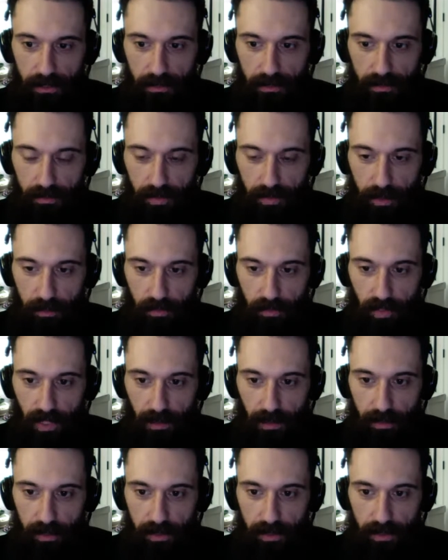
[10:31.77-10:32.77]
flip
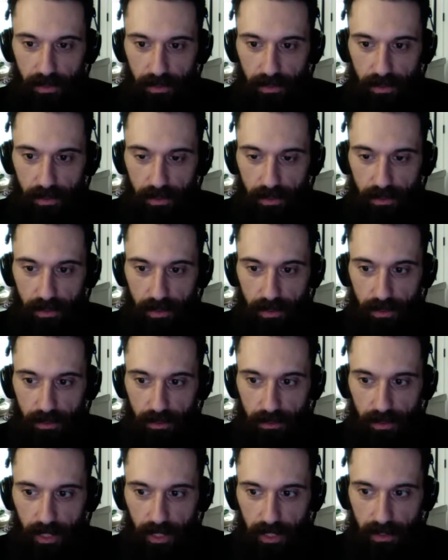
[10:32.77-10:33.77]
flops. He
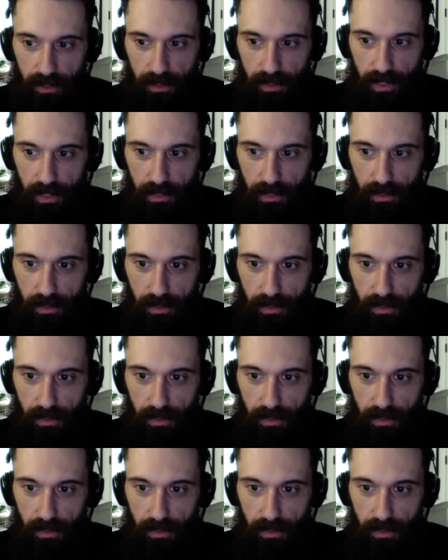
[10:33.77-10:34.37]
changes sides.